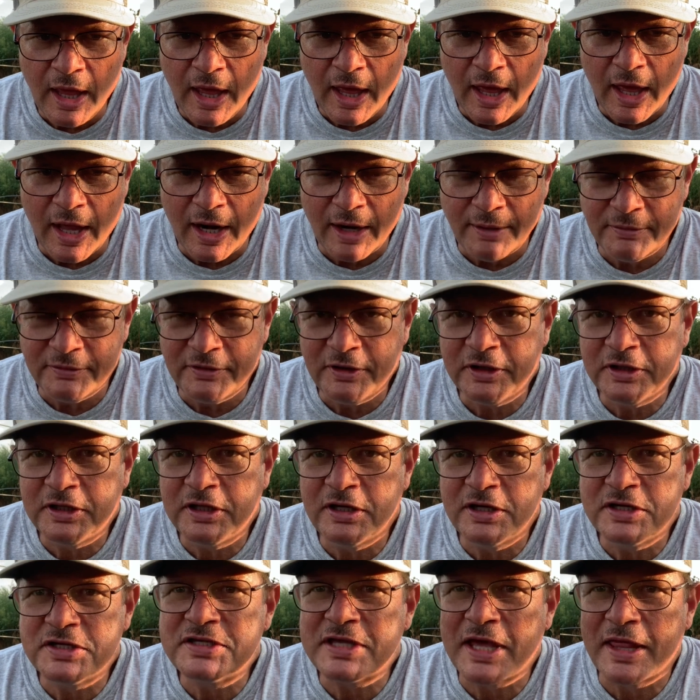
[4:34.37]
And I'm really
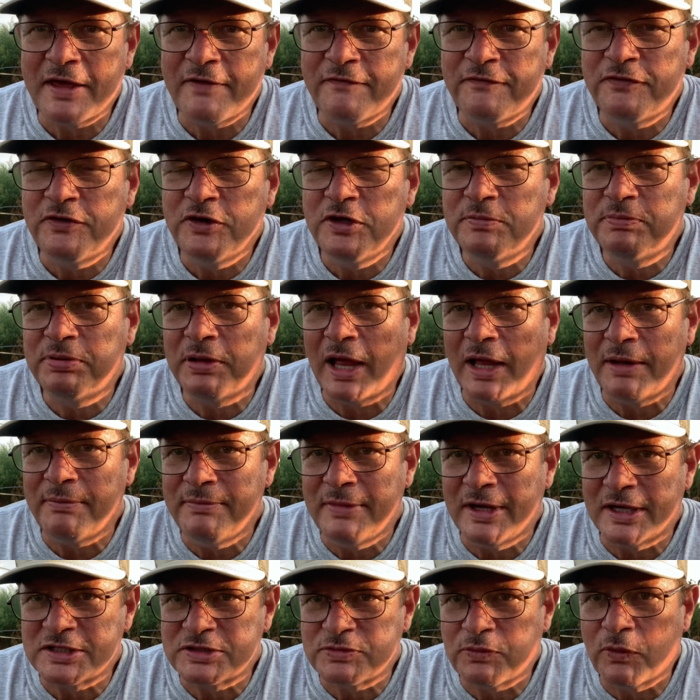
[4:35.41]
curious how that food plot
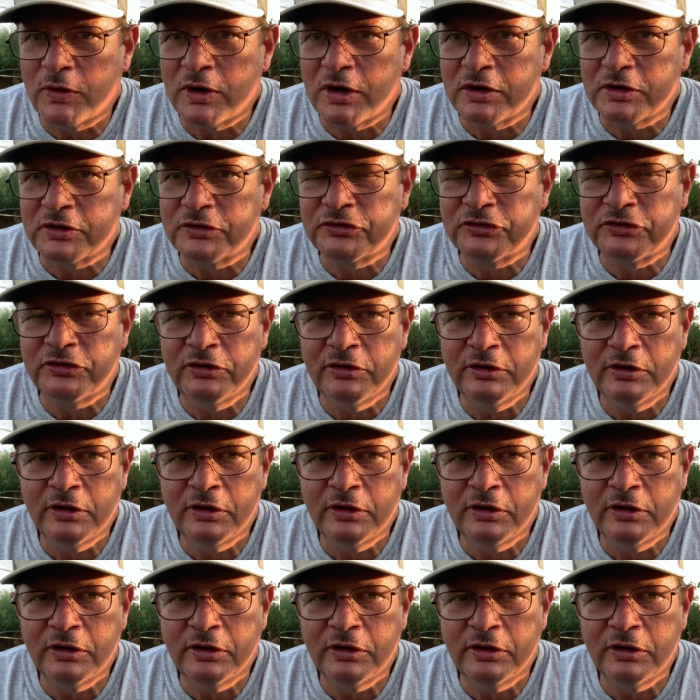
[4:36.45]
mix works.